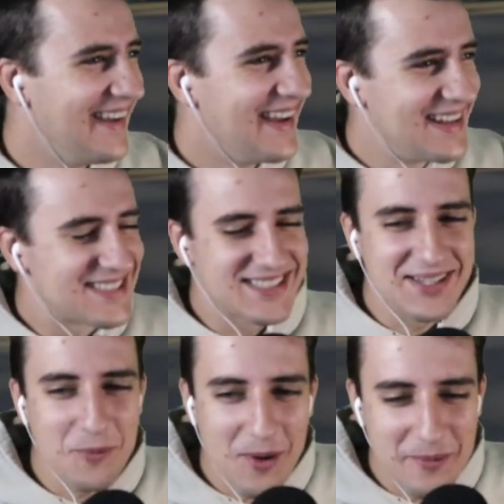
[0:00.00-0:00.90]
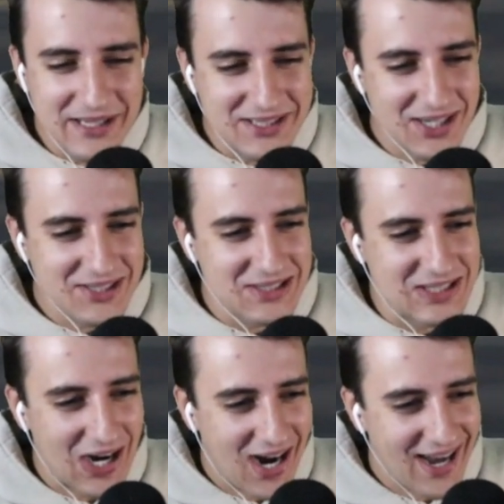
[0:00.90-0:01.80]
it's the one we just
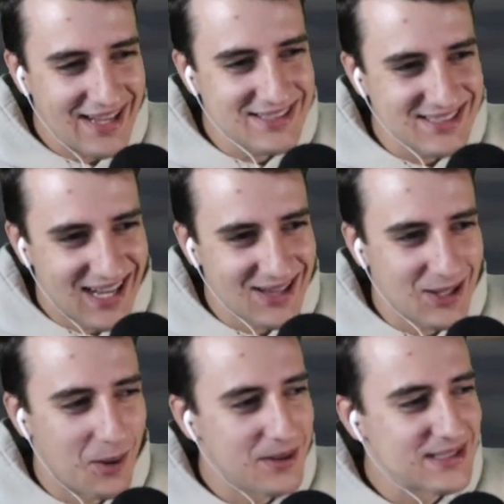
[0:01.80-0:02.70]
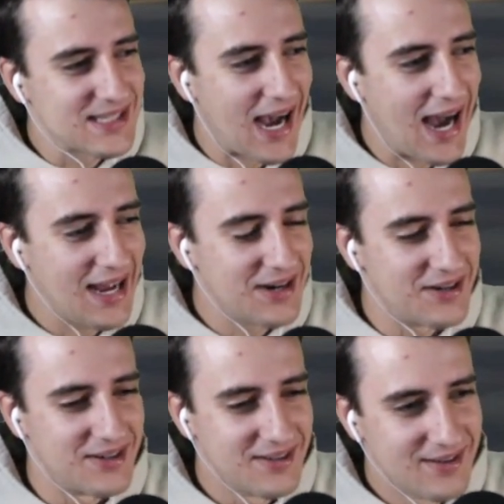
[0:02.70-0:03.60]
got. It's not lower, it's
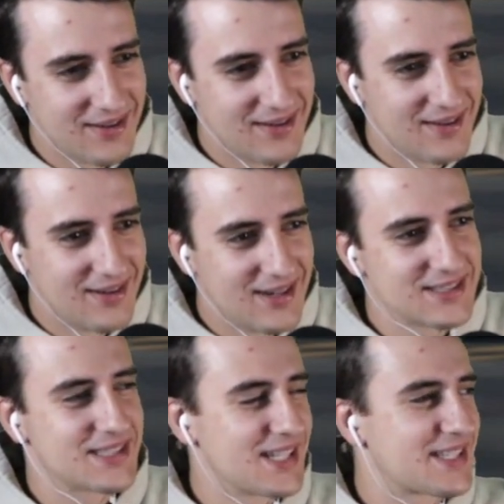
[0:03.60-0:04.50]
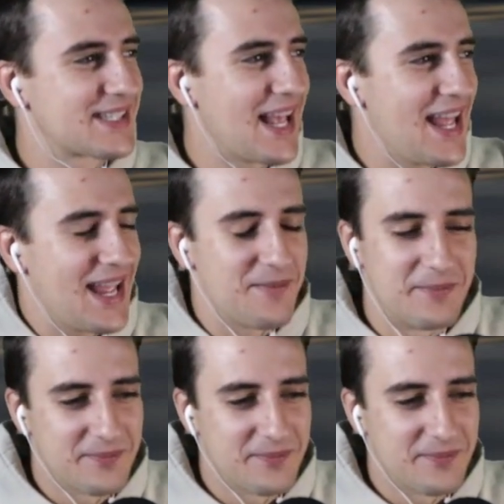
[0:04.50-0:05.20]
higher. It's the same.